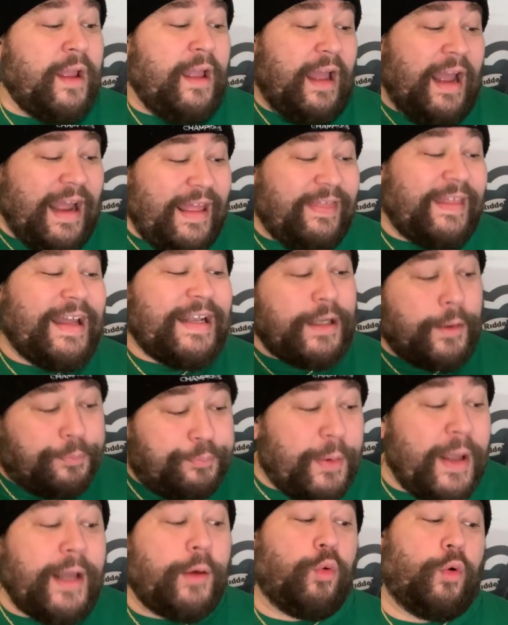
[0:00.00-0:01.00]
And then the
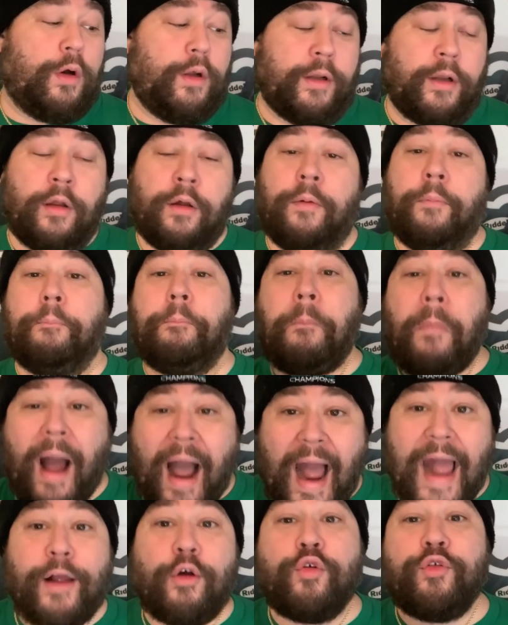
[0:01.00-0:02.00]
big one,
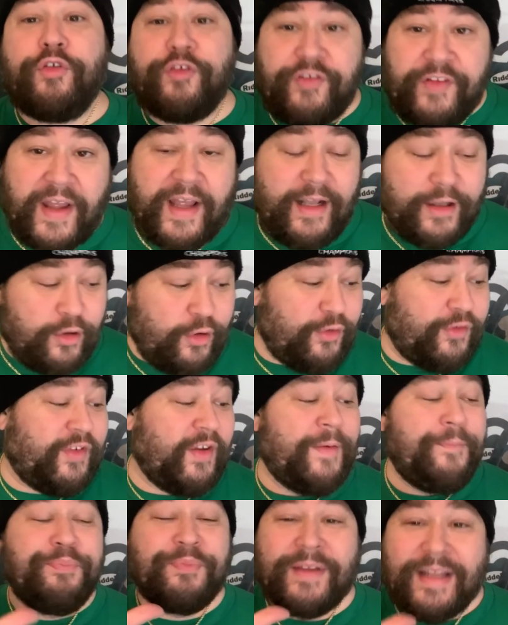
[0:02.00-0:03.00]
Miles Sanders,
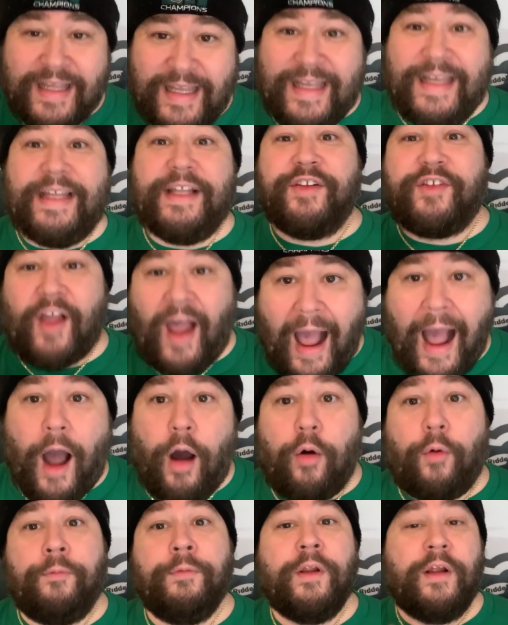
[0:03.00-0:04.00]
is
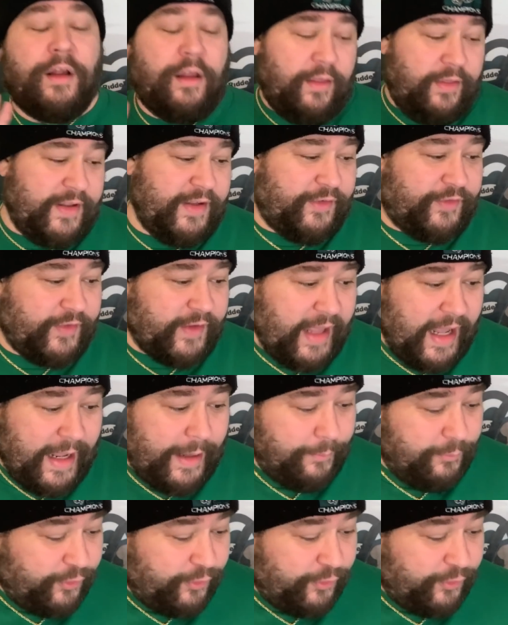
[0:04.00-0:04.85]
out this game.